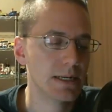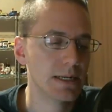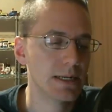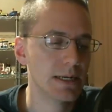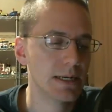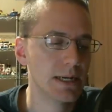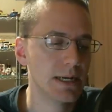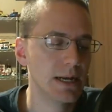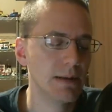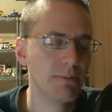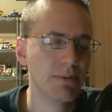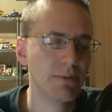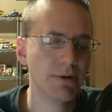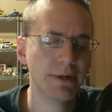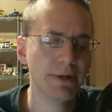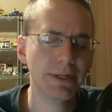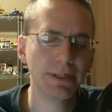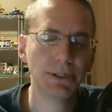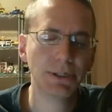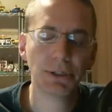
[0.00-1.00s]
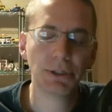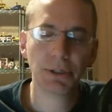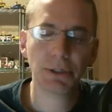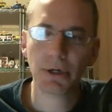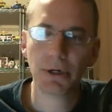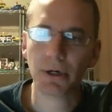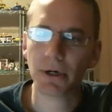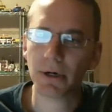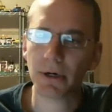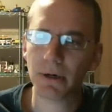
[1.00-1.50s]
And I'm pretty
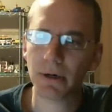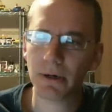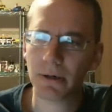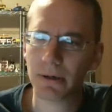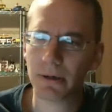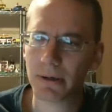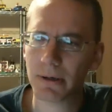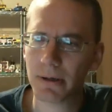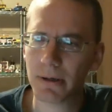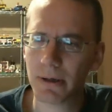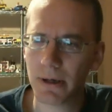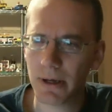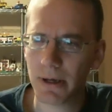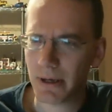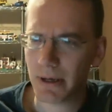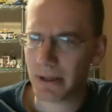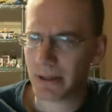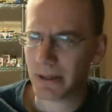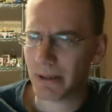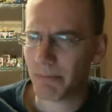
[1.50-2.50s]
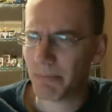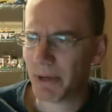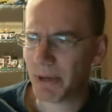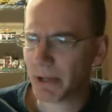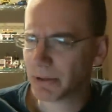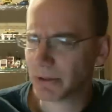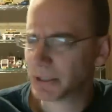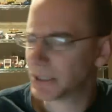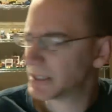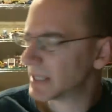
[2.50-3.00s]
sure the
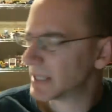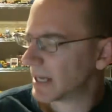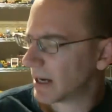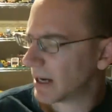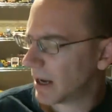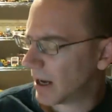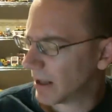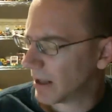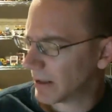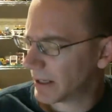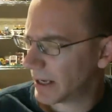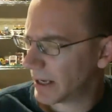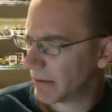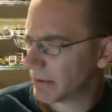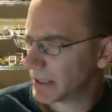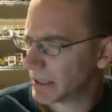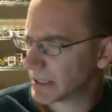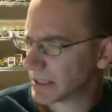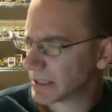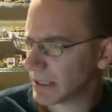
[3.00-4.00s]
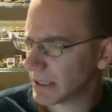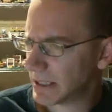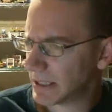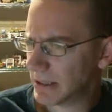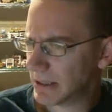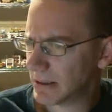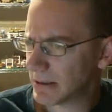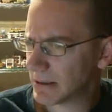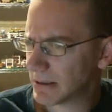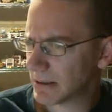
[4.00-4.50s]
Belgians had a holiday recently.